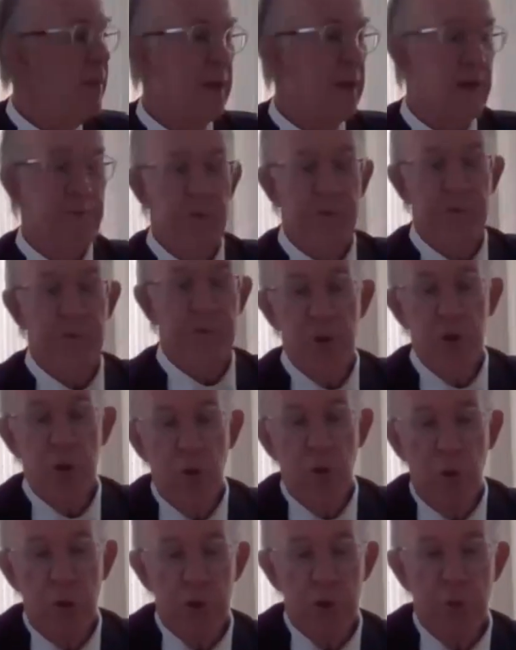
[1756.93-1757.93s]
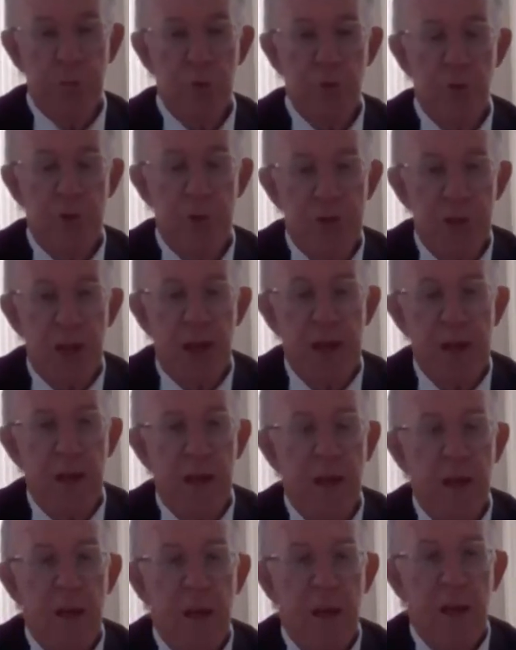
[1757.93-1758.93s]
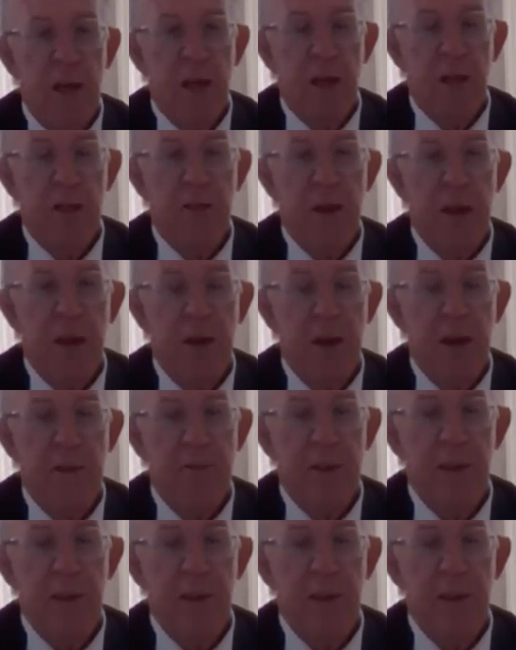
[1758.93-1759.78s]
that I've referred your lordship to in SANA, there have